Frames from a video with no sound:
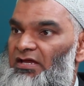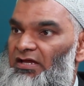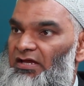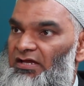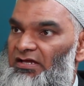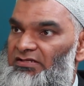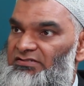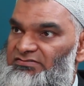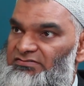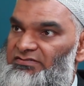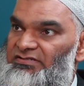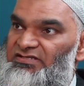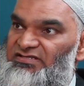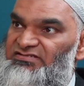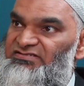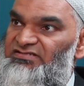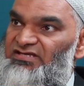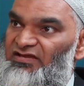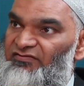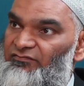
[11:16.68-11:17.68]
to
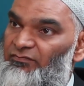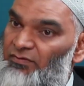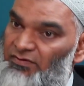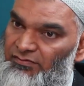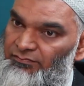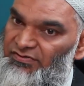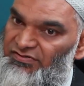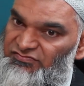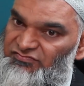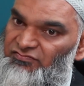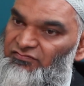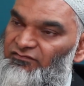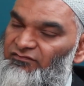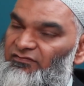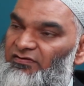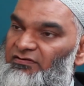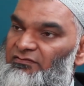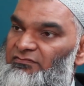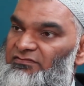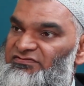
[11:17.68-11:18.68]
this day. If you want to be true
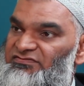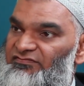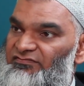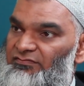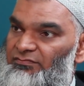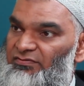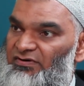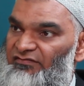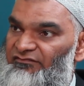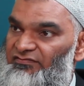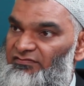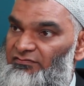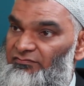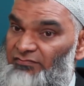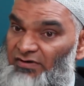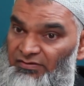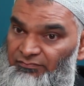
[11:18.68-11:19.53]
followers of the Prophet,